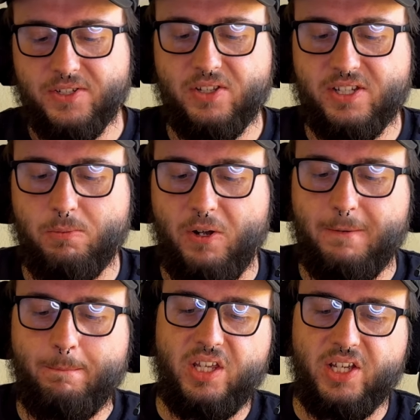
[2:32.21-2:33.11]
So this
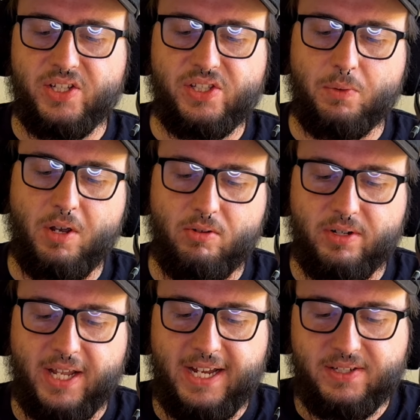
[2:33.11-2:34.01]
one is
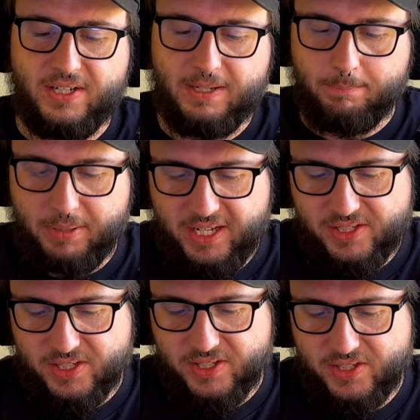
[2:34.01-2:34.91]
318
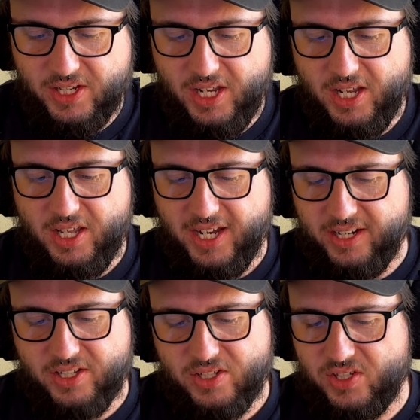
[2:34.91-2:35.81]
pieces. It
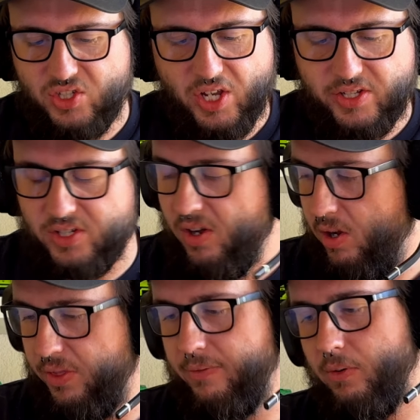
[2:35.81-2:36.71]
is just
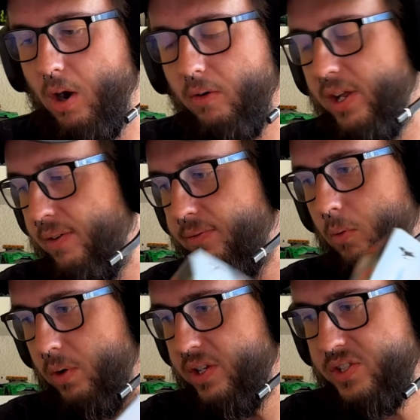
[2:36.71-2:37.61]
called the Ferrari
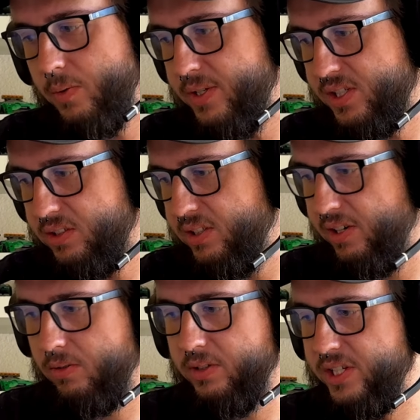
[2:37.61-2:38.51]
F40. So it's
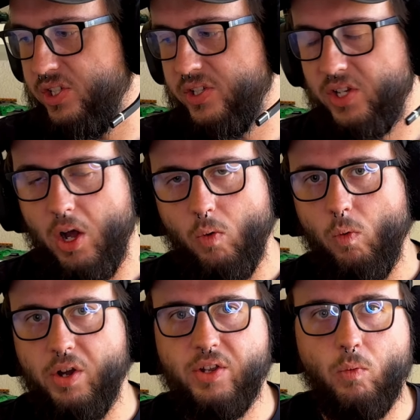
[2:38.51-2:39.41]
literally just a
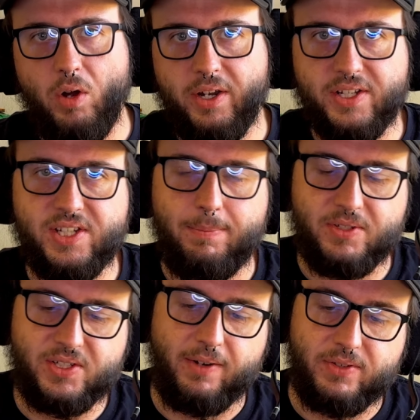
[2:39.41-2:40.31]
1-to-1, except
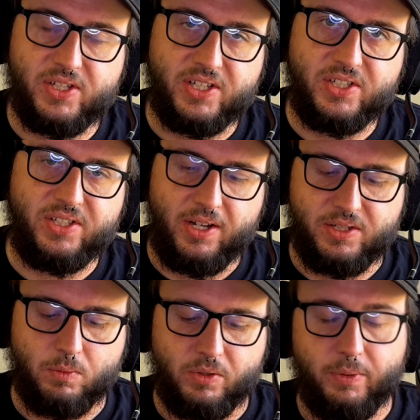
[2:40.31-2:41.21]
instead of 6
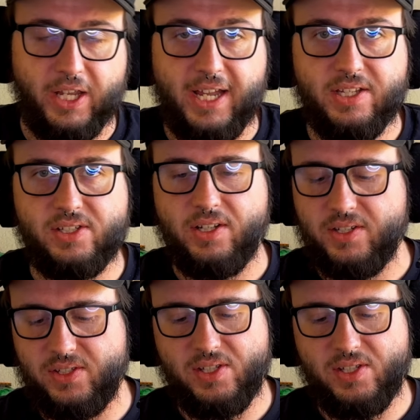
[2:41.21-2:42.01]
studs, we're doing 8 studs.